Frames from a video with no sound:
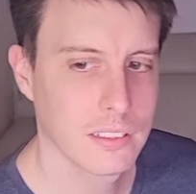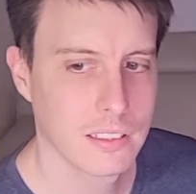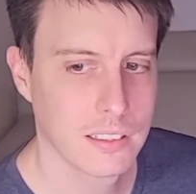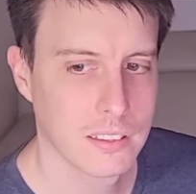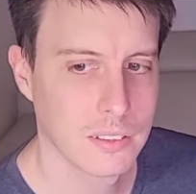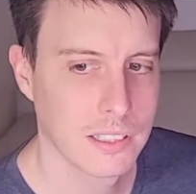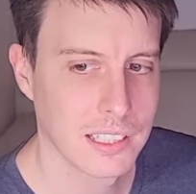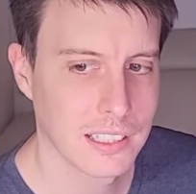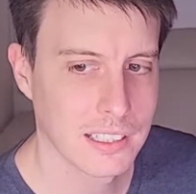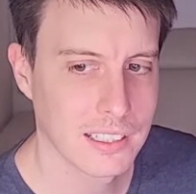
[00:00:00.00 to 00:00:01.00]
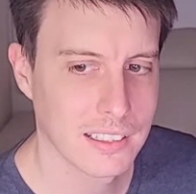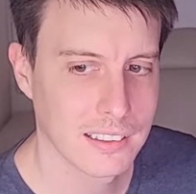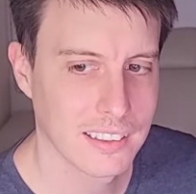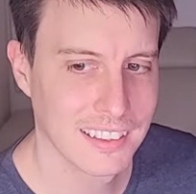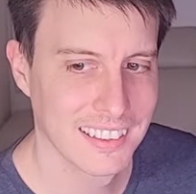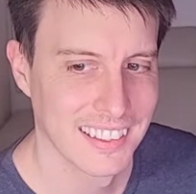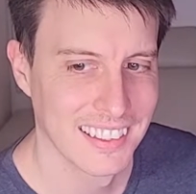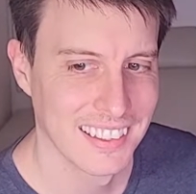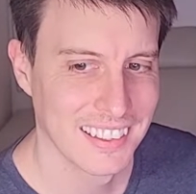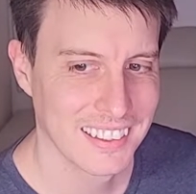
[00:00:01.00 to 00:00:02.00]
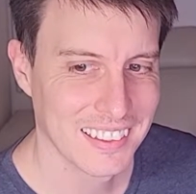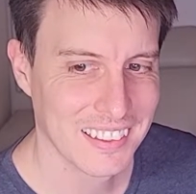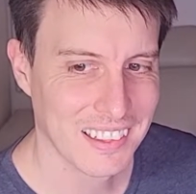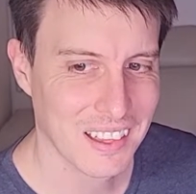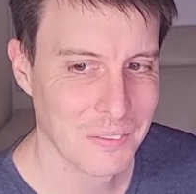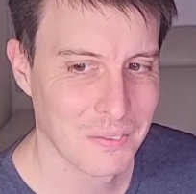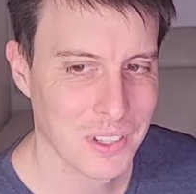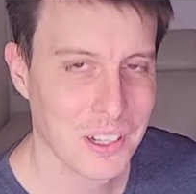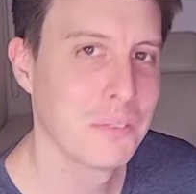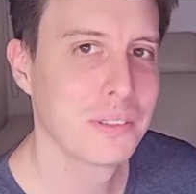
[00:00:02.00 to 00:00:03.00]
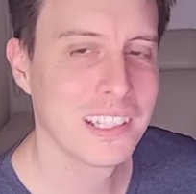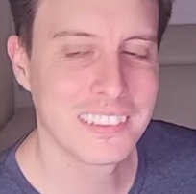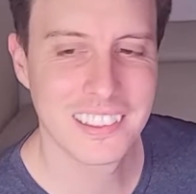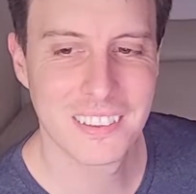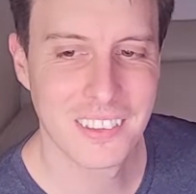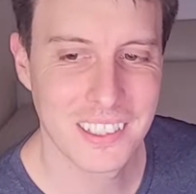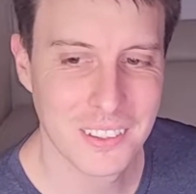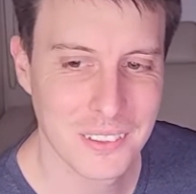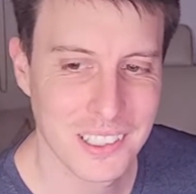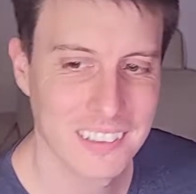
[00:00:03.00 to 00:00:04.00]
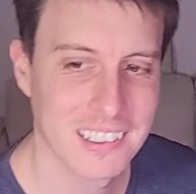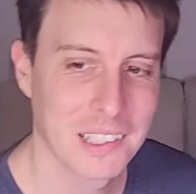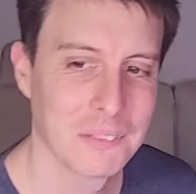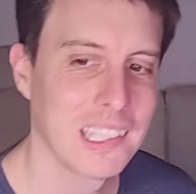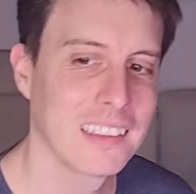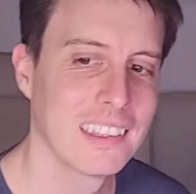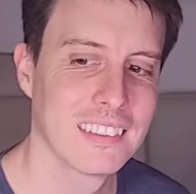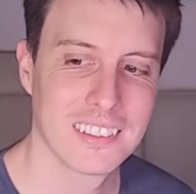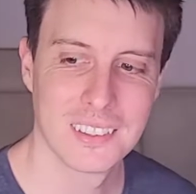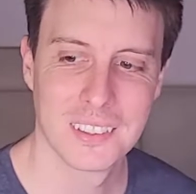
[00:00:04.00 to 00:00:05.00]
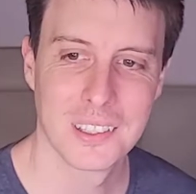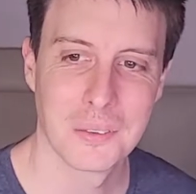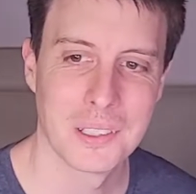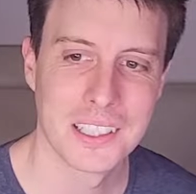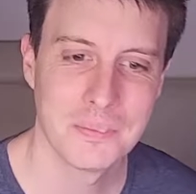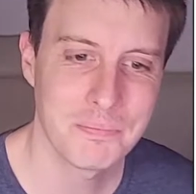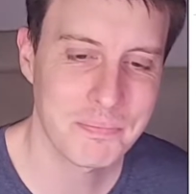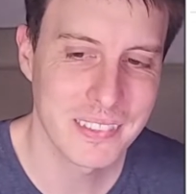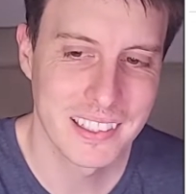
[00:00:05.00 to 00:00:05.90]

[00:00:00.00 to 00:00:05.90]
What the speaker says: for joining. I'm very appreciative that you always make this early one.